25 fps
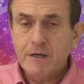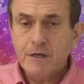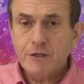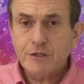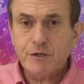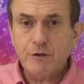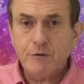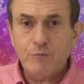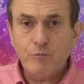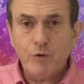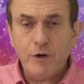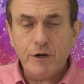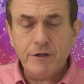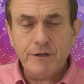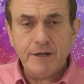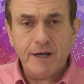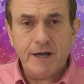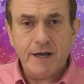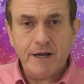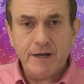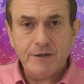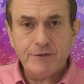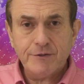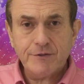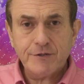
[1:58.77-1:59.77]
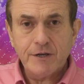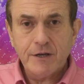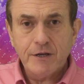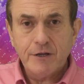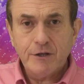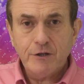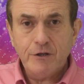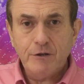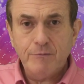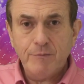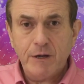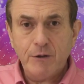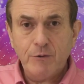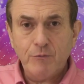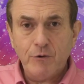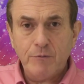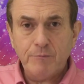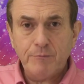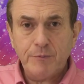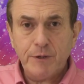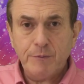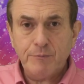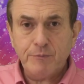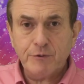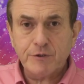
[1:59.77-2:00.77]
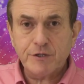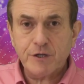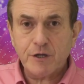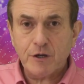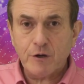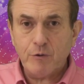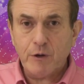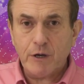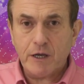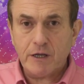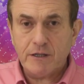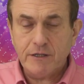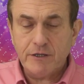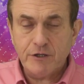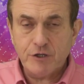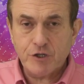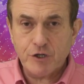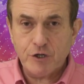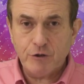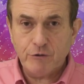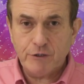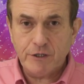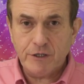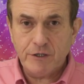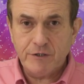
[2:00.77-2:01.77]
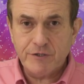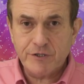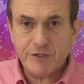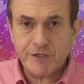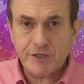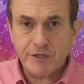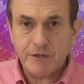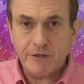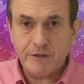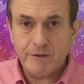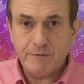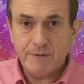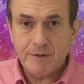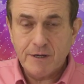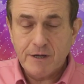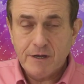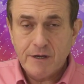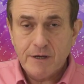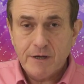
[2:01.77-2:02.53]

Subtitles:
So on one hand, you may want people to quickly tune into you.